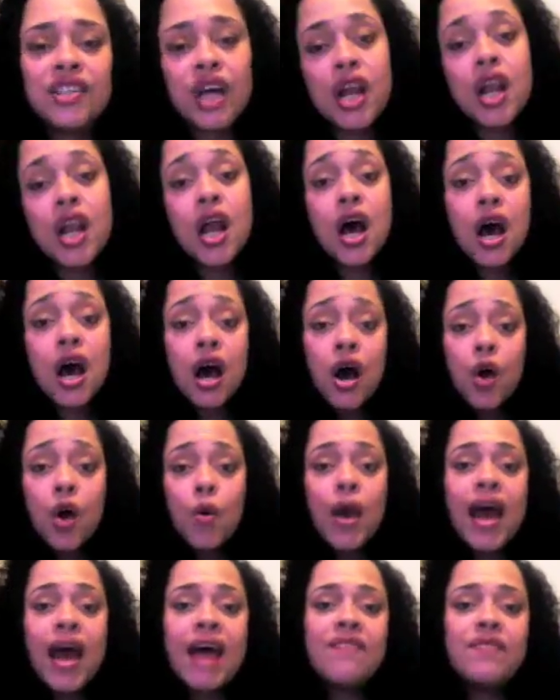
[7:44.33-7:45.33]

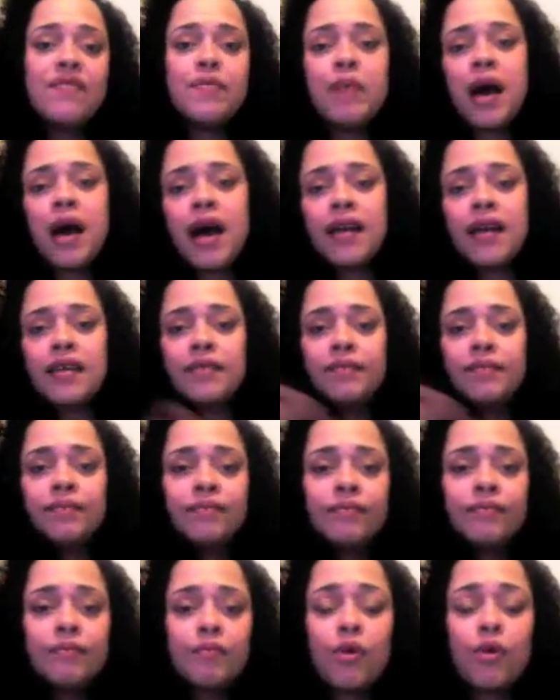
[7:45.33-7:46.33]
Hello, everybody.
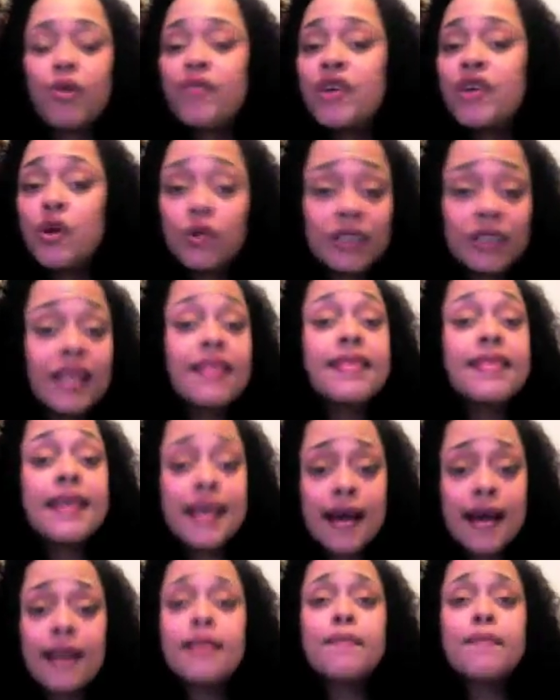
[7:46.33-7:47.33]
Puerto Rico is a
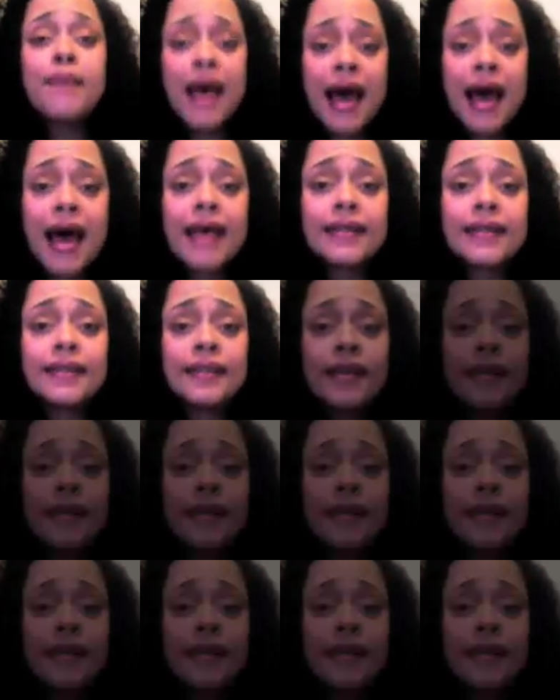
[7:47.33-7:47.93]
thing of the past.